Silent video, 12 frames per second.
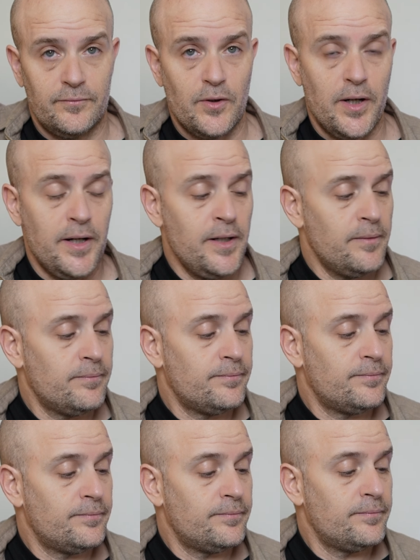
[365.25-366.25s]
Alright?
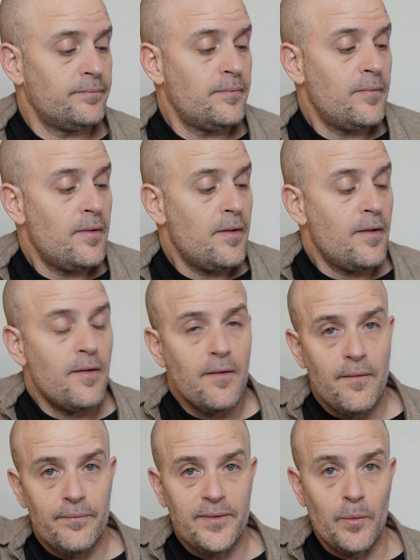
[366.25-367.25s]

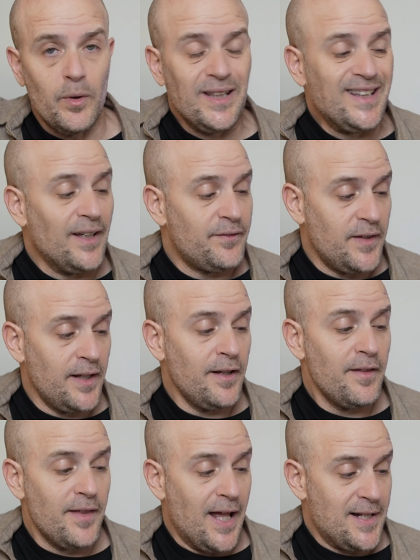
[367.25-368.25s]
Then we're
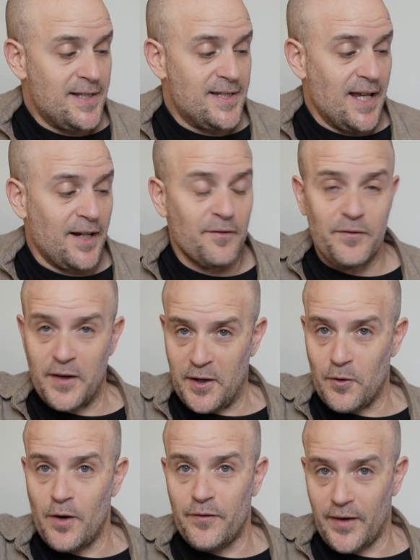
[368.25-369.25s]
lifting that 2nd
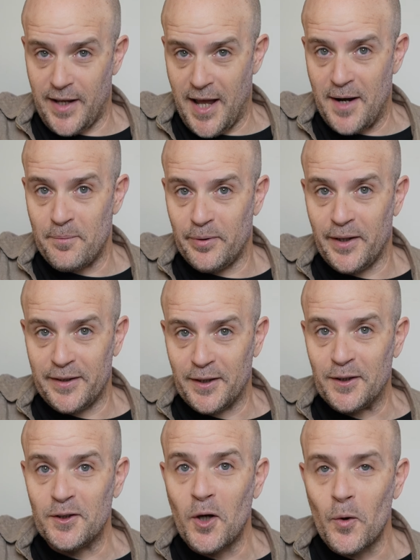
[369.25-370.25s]
finger off again and playing
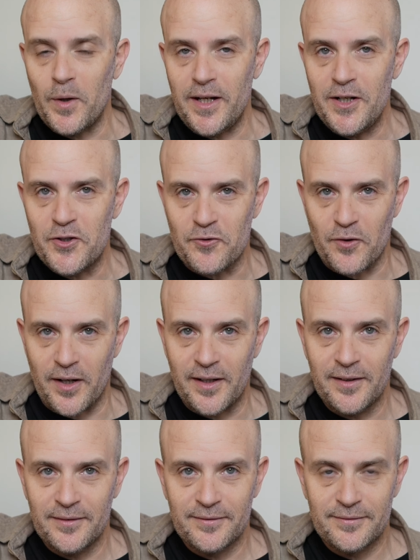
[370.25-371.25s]
the low E
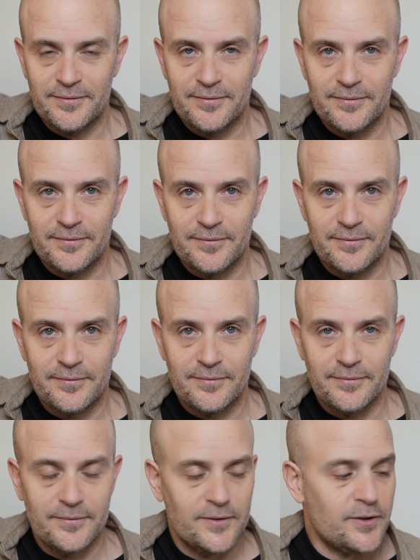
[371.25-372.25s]
string.